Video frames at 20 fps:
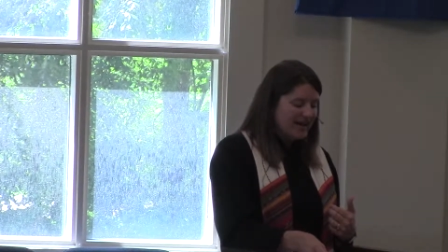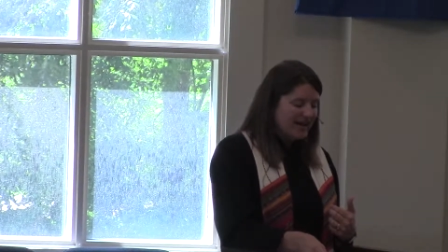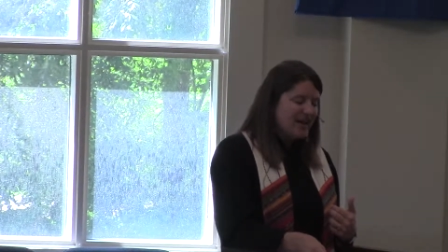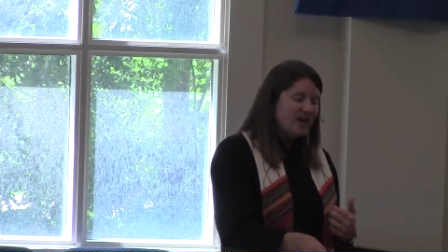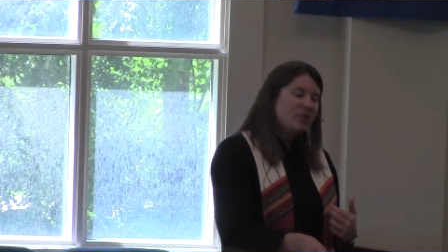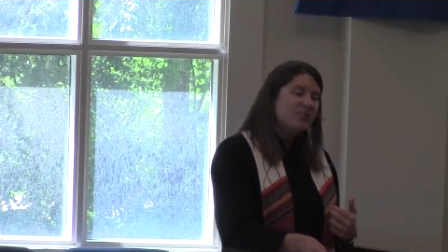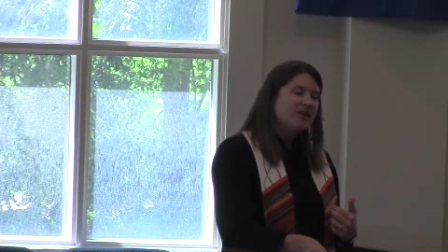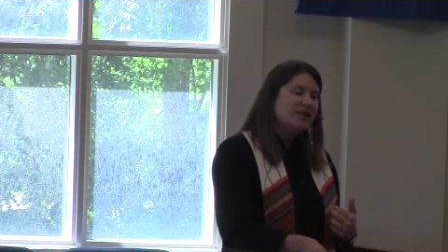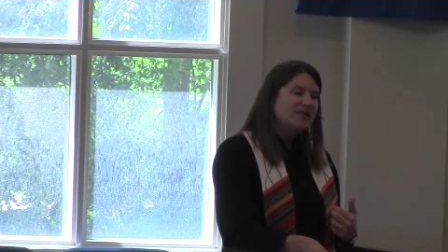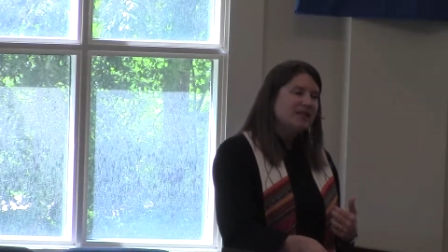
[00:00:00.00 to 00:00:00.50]

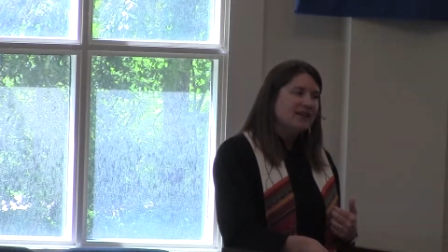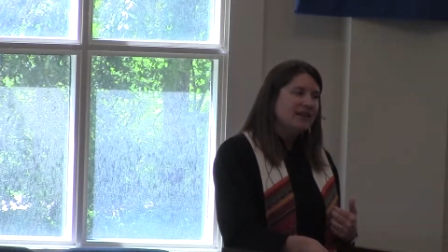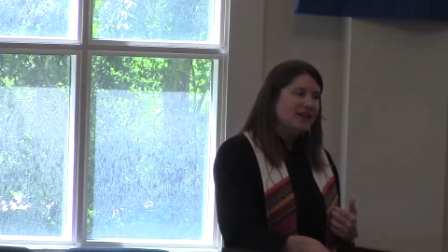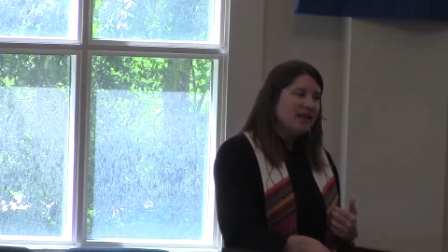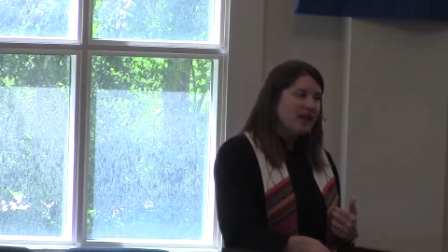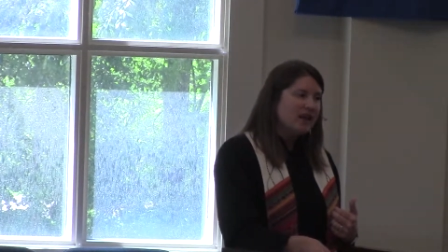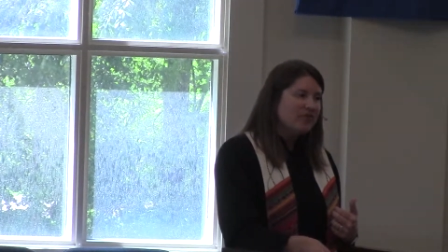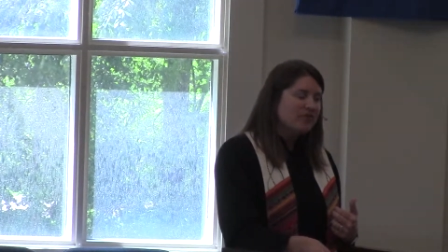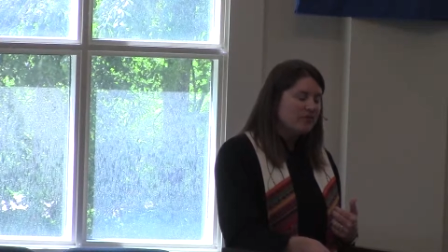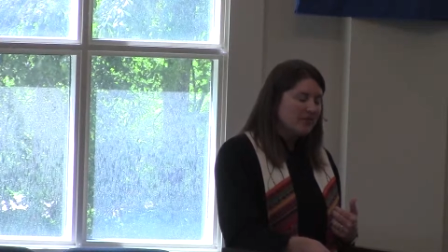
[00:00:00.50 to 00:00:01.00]
Help me to
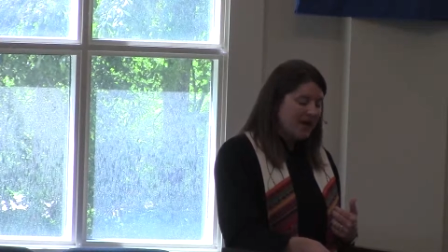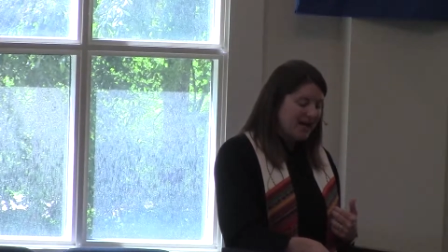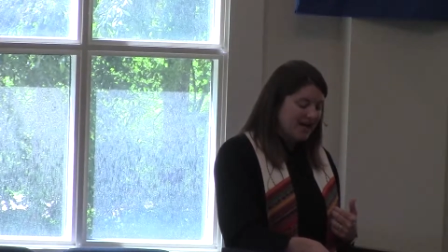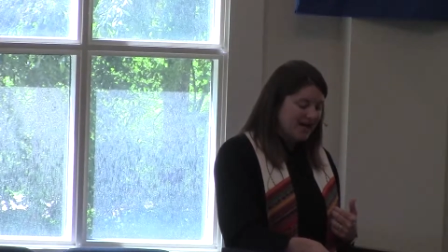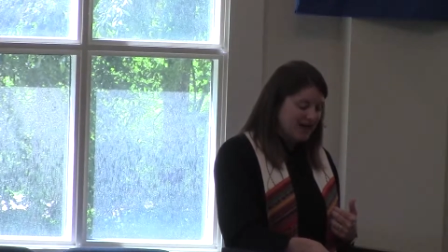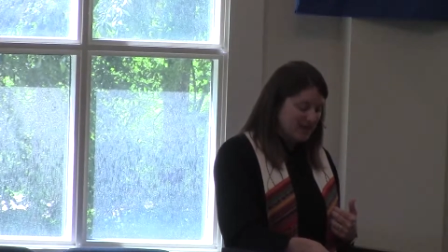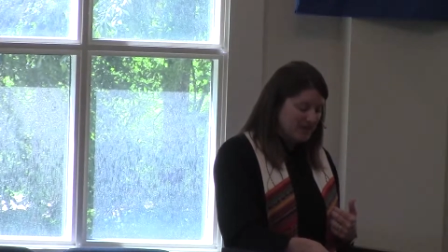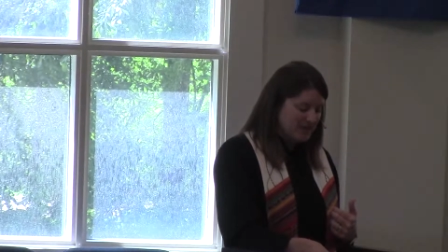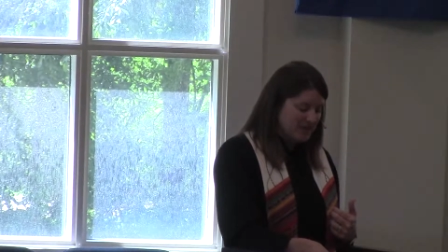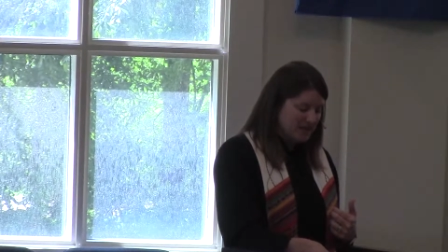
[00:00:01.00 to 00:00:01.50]
love my
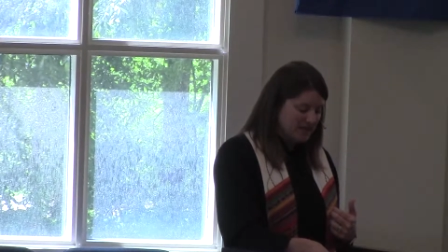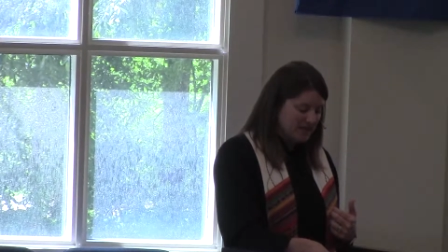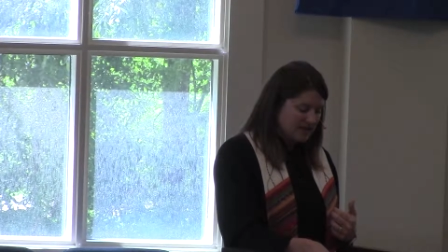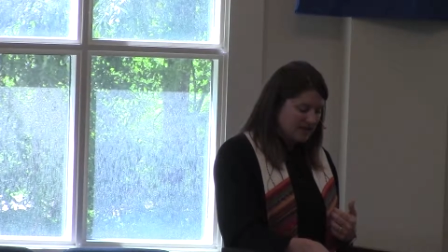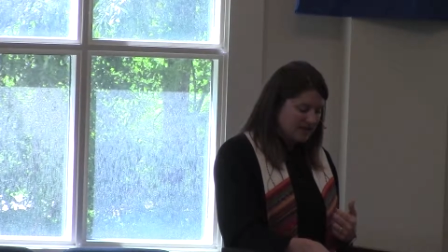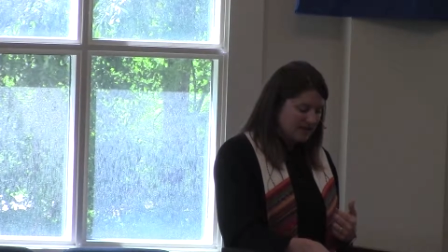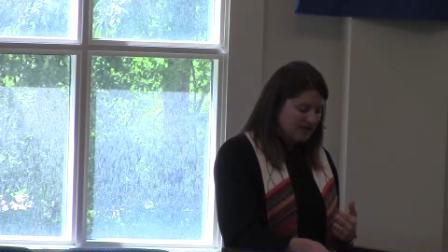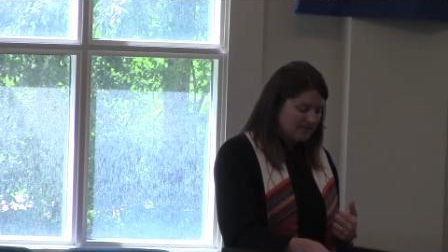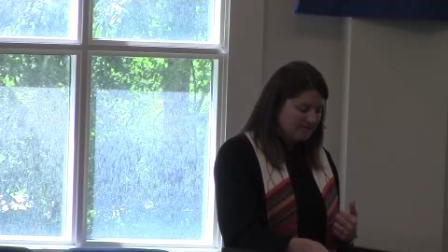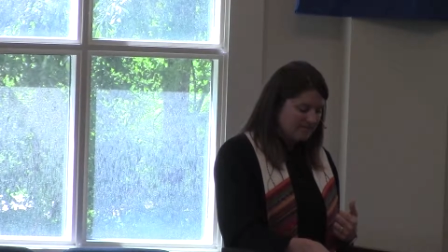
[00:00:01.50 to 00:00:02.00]

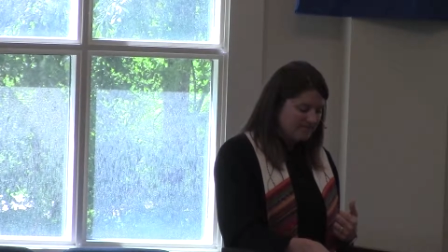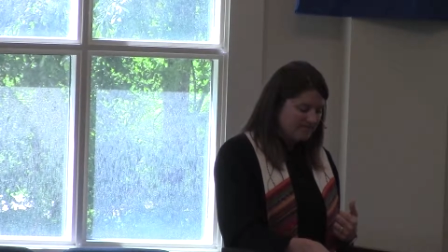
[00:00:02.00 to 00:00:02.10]
enemies.